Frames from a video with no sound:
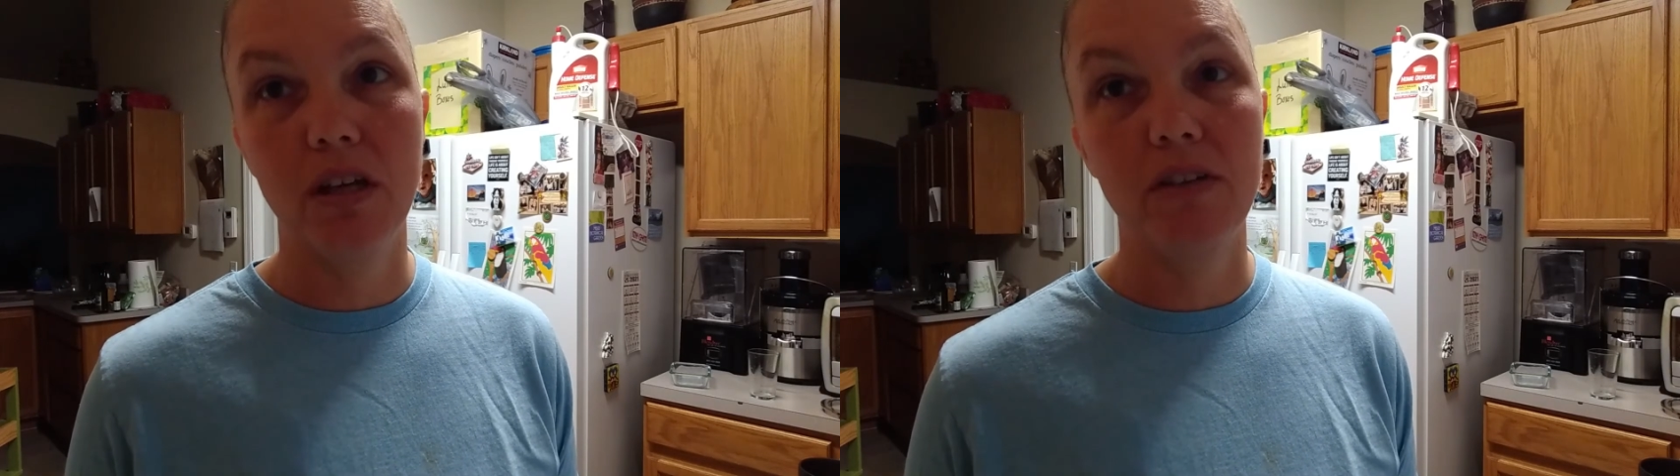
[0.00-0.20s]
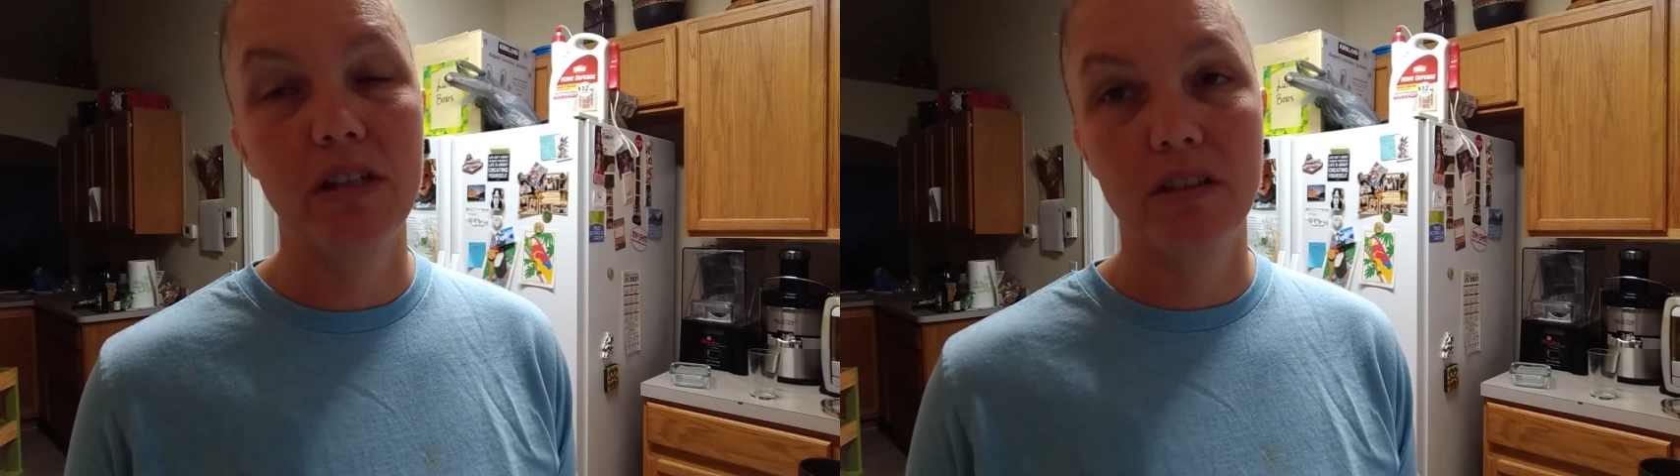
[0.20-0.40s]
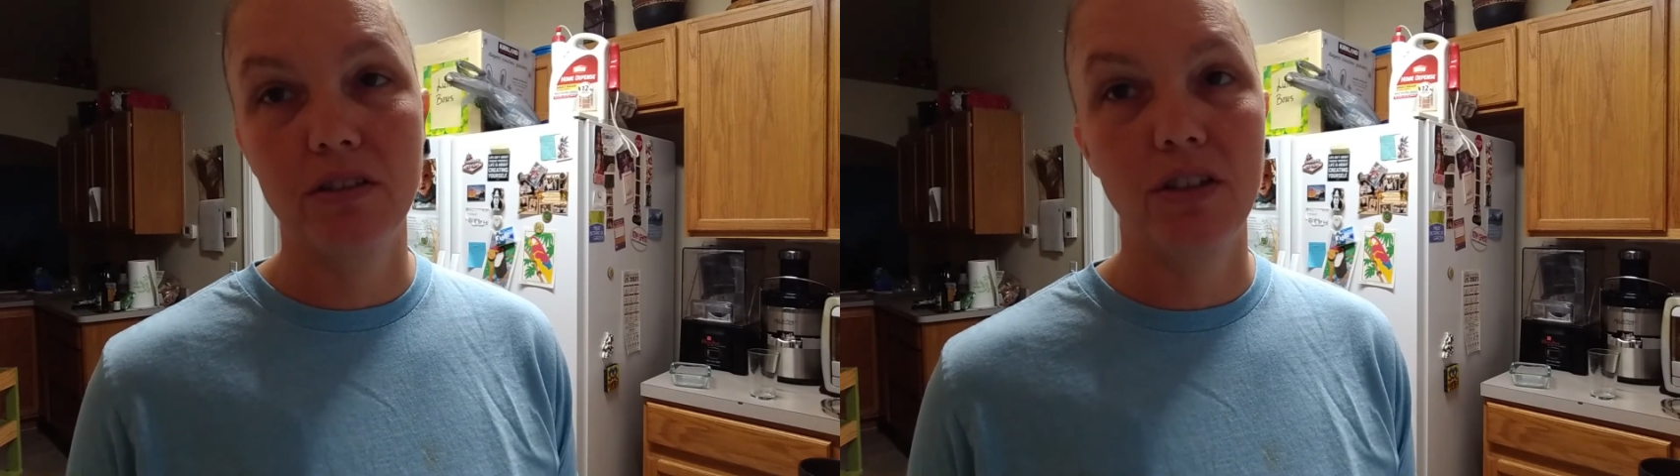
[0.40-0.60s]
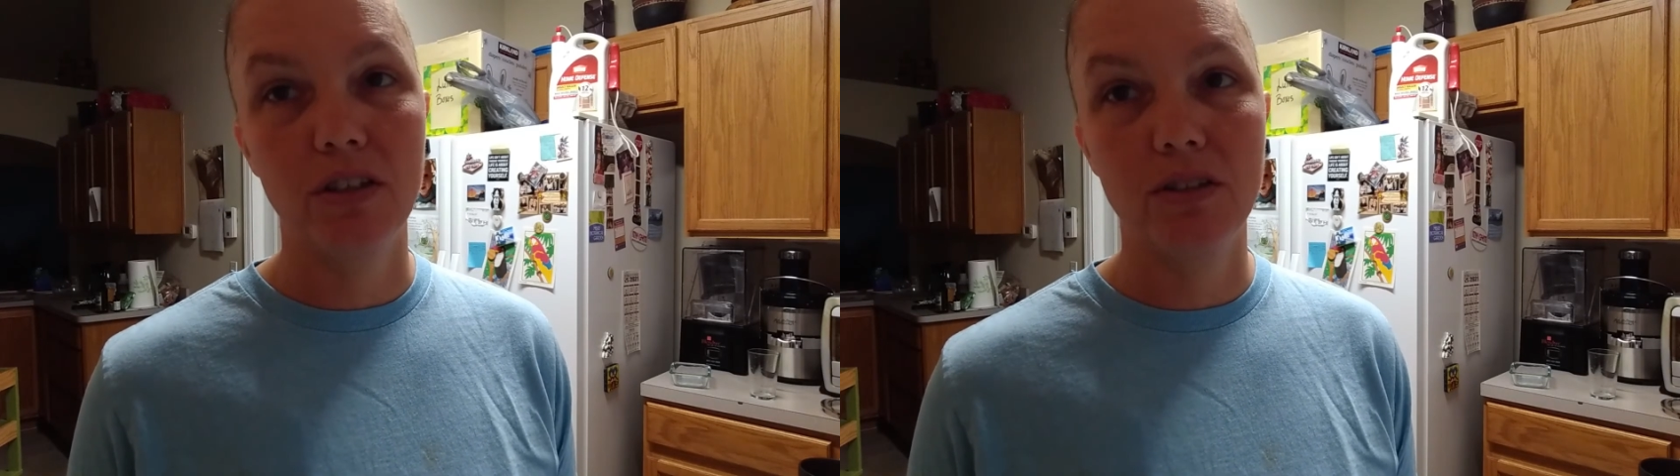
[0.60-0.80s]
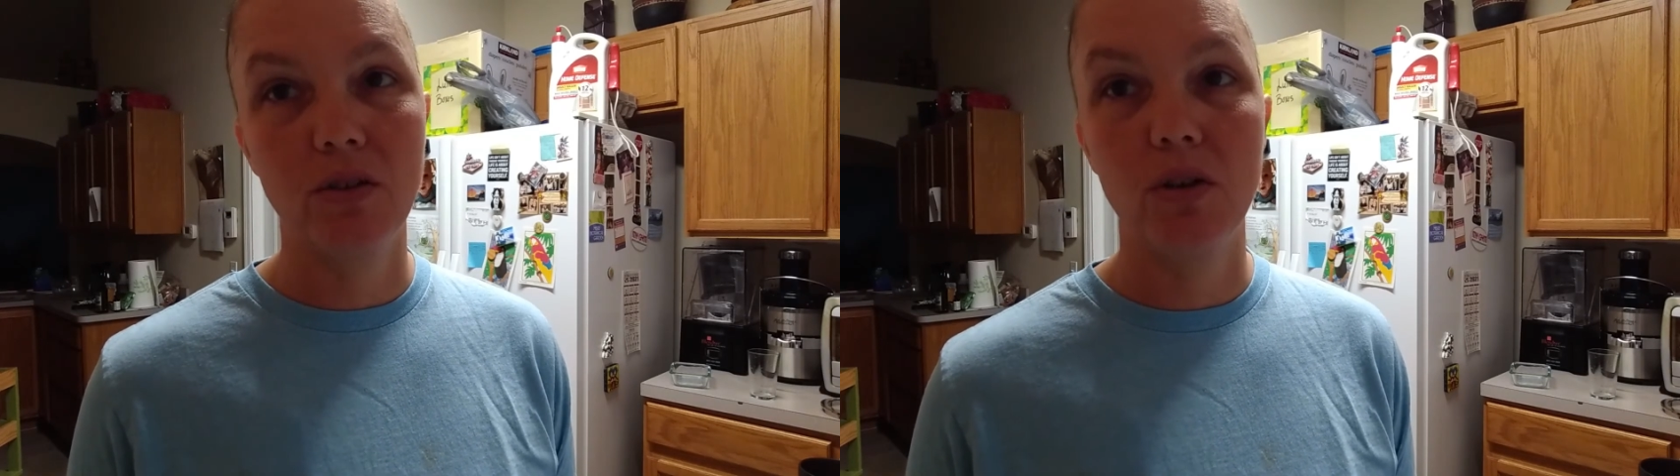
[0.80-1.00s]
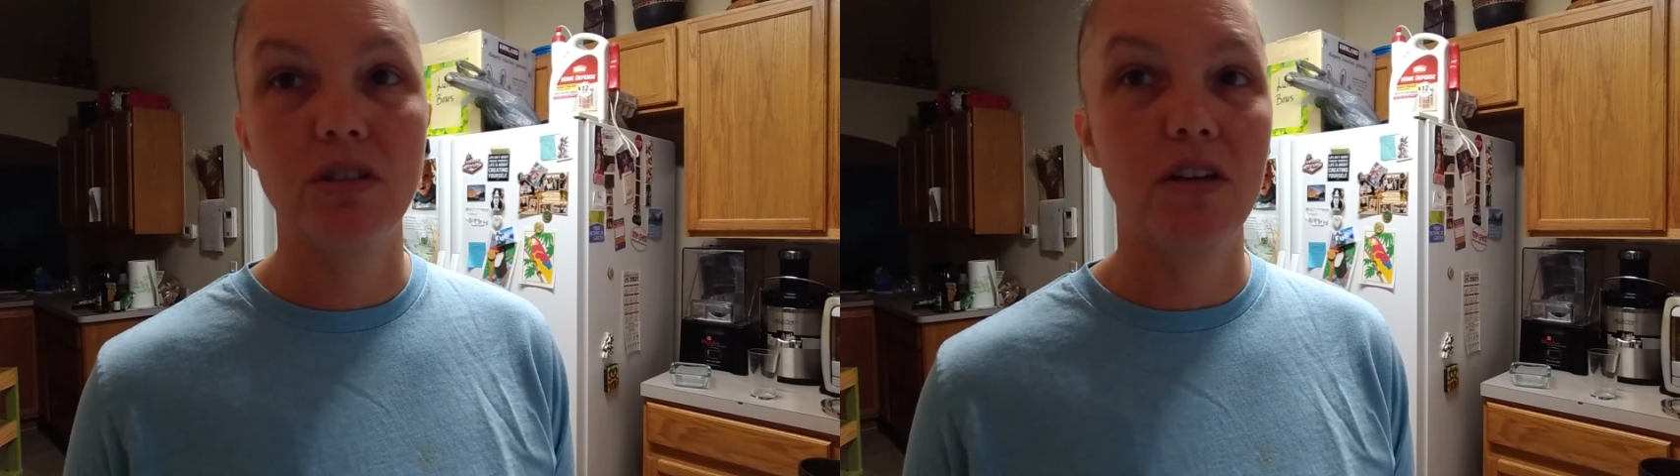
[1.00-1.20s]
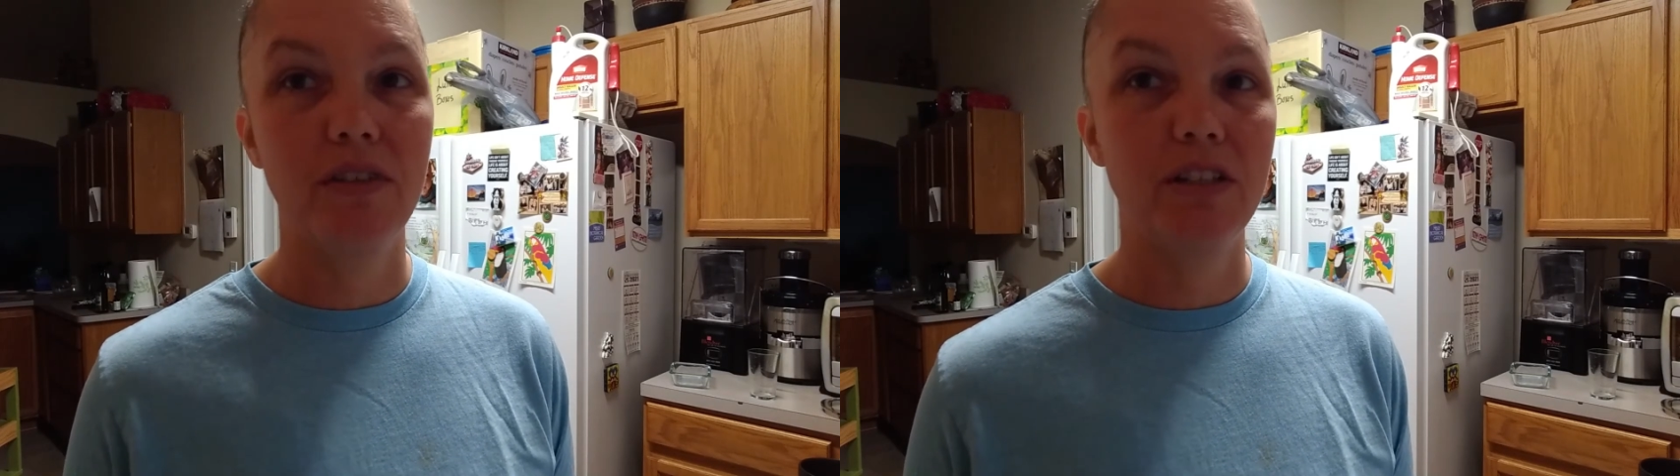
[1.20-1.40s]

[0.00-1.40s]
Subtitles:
Everything's cooked or it's all